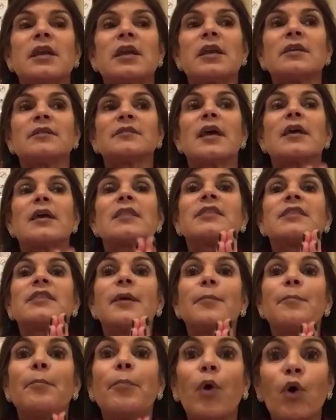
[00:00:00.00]
is
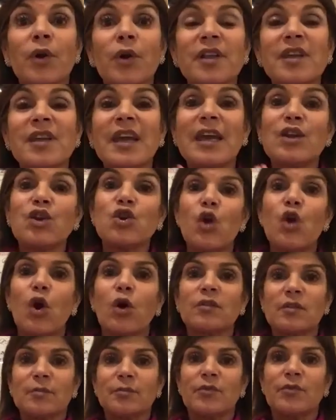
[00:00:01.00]
the body
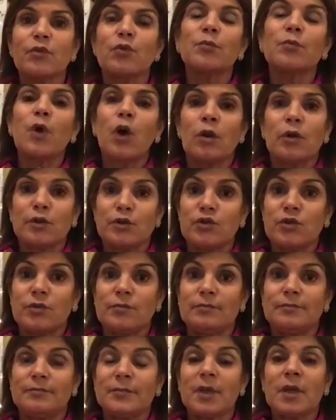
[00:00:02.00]
cannot absorb collagen.
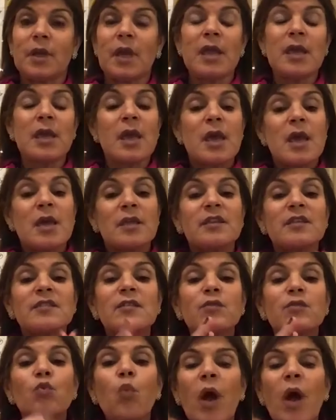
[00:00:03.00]
Okay, this
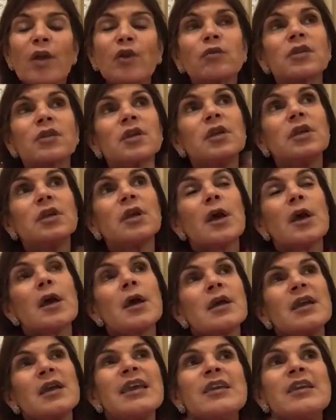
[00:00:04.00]
is one of the
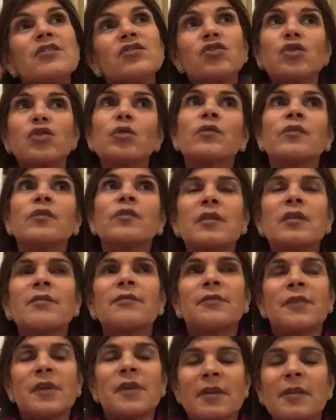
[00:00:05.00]
issues that,
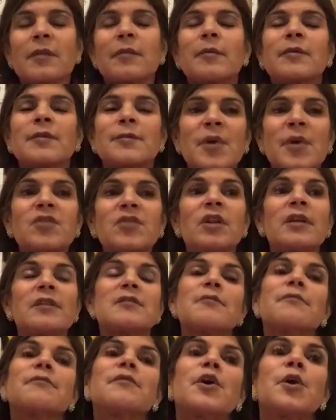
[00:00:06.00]
especially
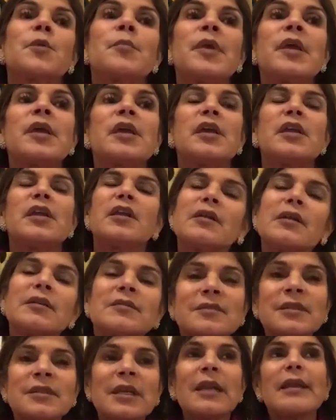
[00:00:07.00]
at the very beginning,
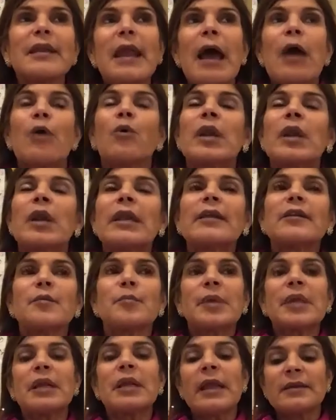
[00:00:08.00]
still now a little
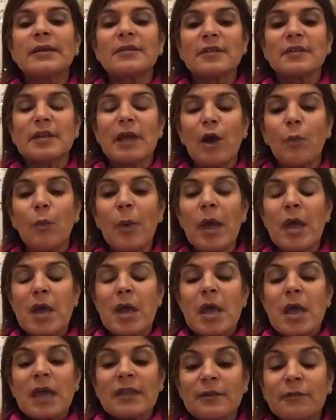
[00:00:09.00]
bit less now, but
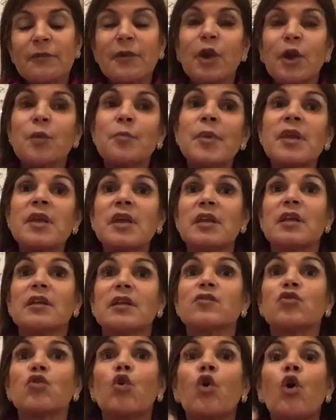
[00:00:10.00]
at the very
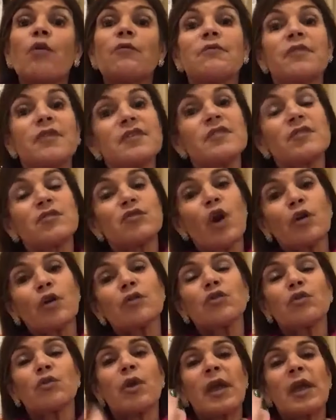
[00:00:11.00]
beginning, to convince
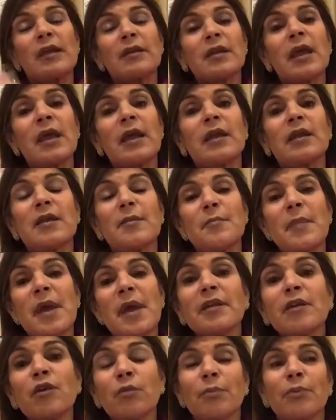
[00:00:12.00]
doctor and
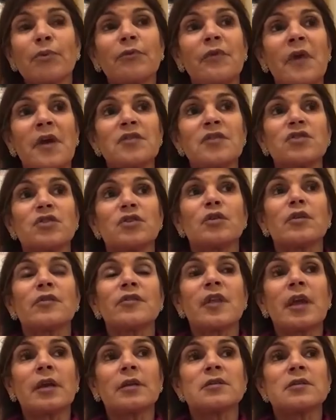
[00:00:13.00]
medical
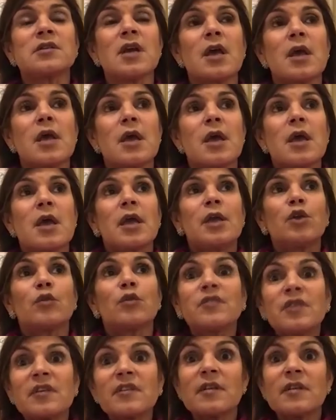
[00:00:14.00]
professionals that, you know,
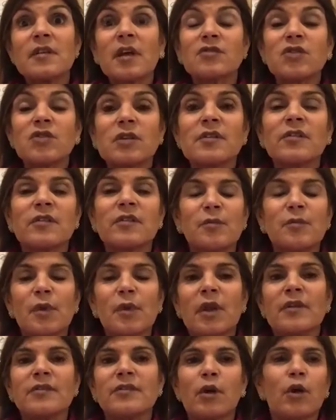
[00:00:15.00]
this is actually
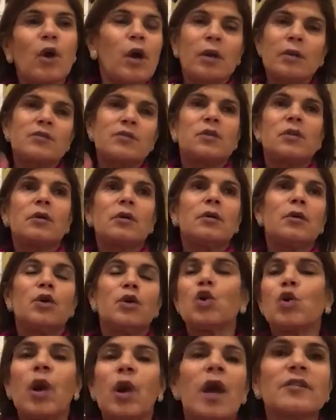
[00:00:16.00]
stimulates your collagen. No,
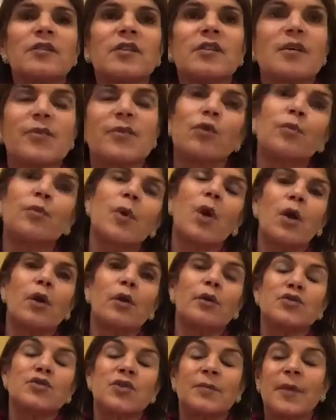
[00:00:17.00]
you can't absorb
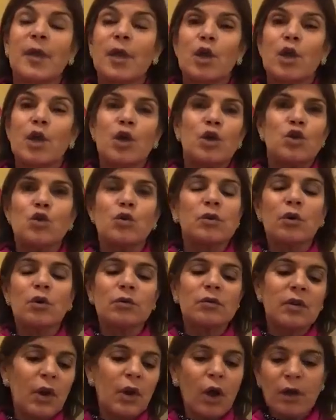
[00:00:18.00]
collagen. You
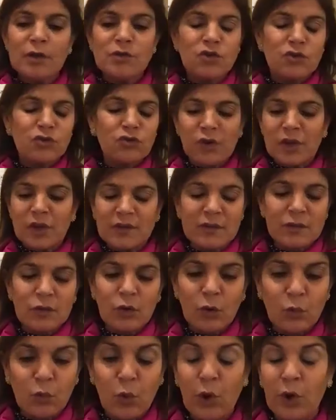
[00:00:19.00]
know, the collagen drinks
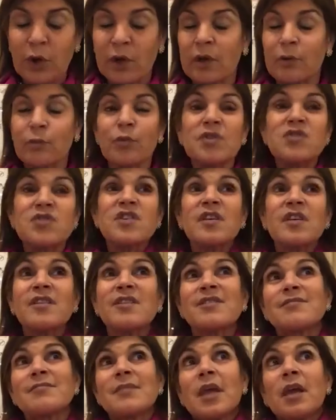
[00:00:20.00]
don't work, which
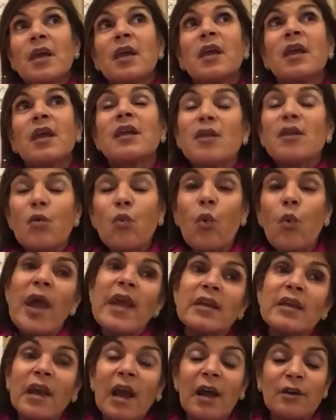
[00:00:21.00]
is in a
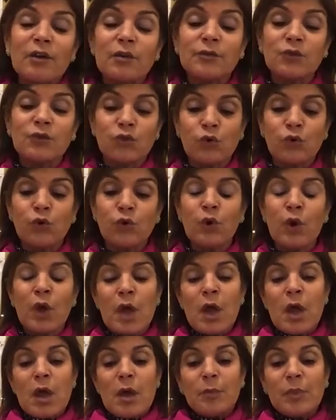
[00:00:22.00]
way kind of true,
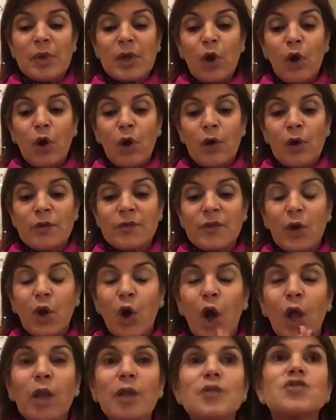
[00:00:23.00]
because
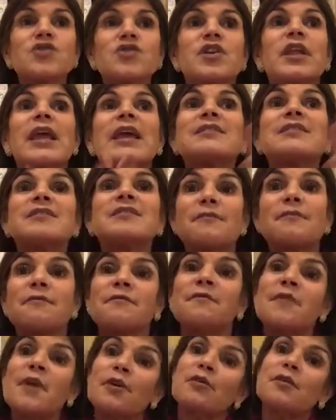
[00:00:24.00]
collagen is a
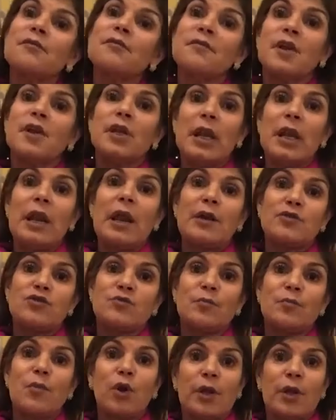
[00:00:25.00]
very, very large
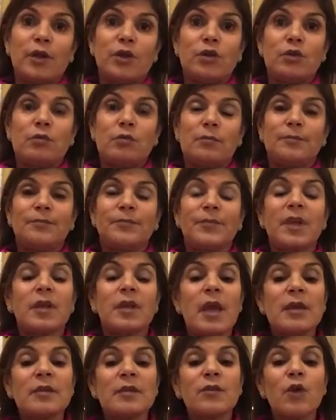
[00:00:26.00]
molecule.
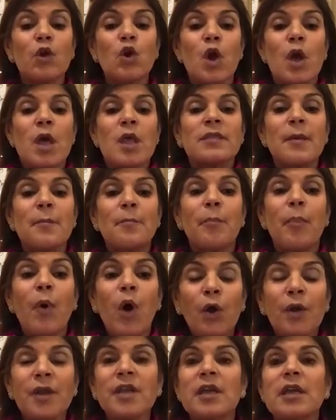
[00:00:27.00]
Okay, so the
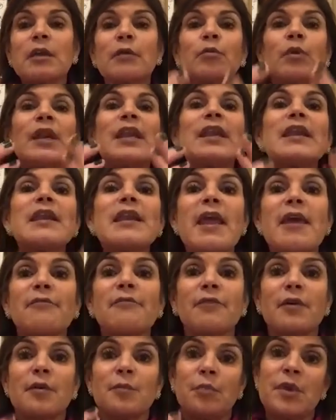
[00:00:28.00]
body will
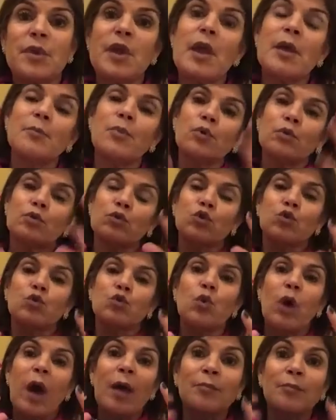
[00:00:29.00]
never be able to
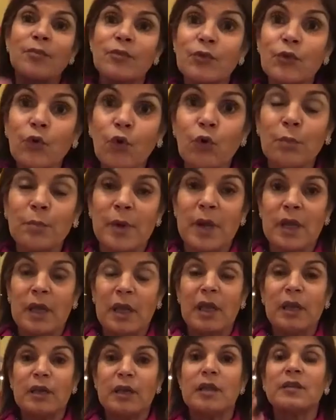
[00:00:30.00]
absorb it
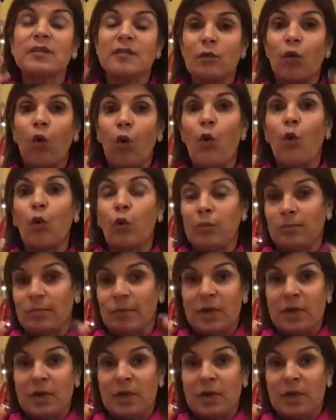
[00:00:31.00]
in its old